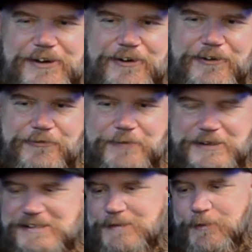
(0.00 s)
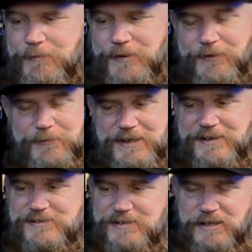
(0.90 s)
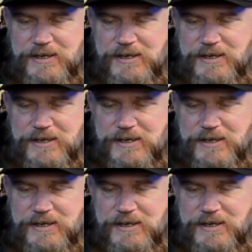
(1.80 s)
of Millesime Imperial because